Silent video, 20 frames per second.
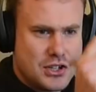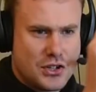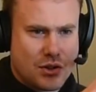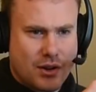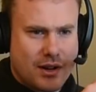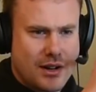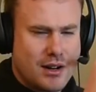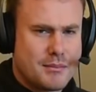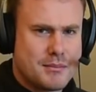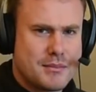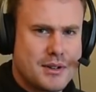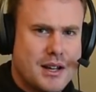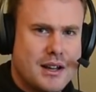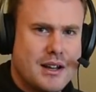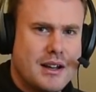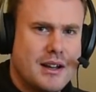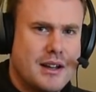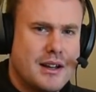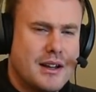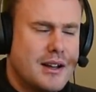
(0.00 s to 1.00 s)
join up
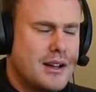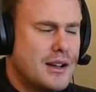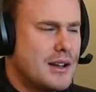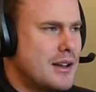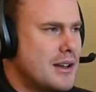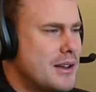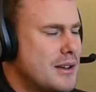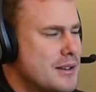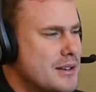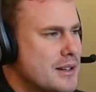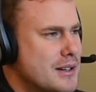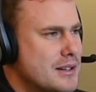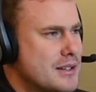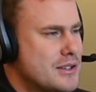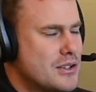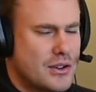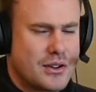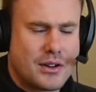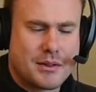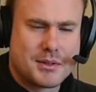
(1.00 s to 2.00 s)
uh,
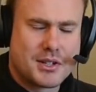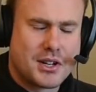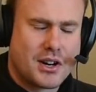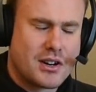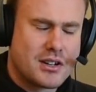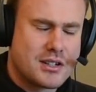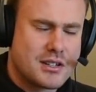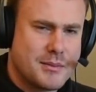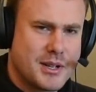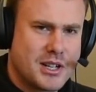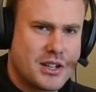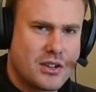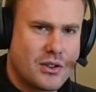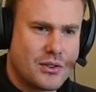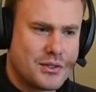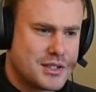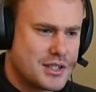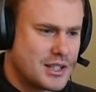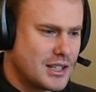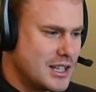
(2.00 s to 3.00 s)
join up stars to make a
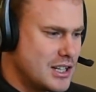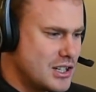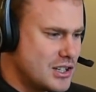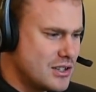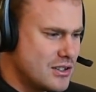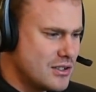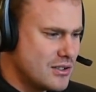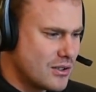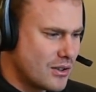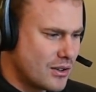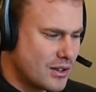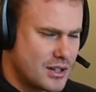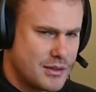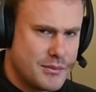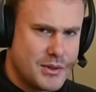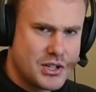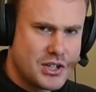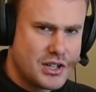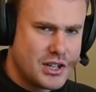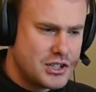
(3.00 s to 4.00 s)
constellation or
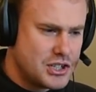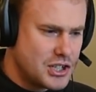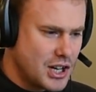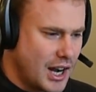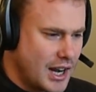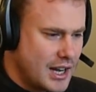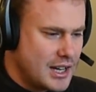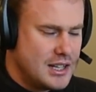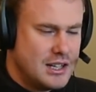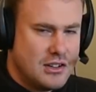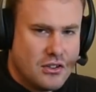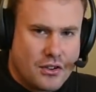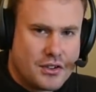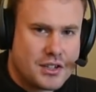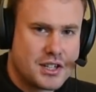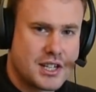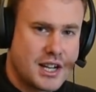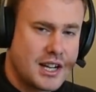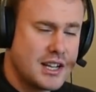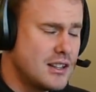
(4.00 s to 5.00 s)
commission a giant
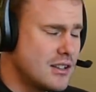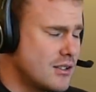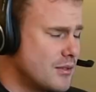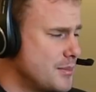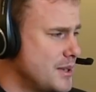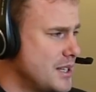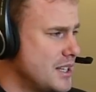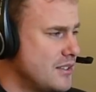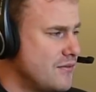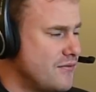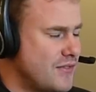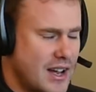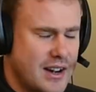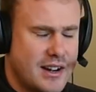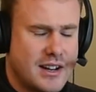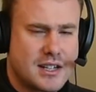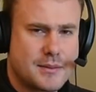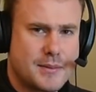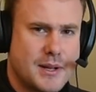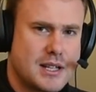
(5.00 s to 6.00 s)
neon sign that'll be
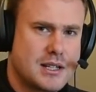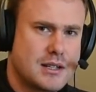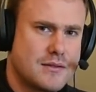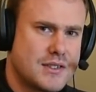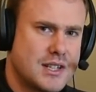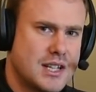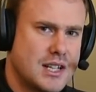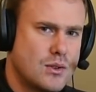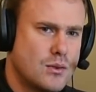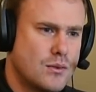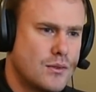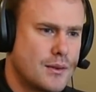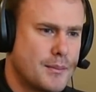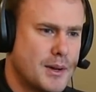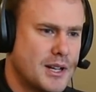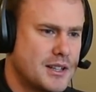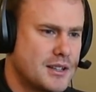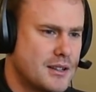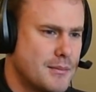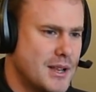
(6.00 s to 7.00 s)
very expensive and take over a
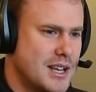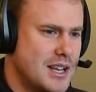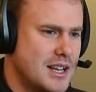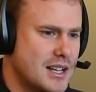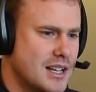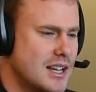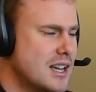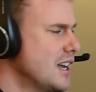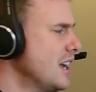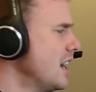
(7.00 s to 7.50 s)
month to make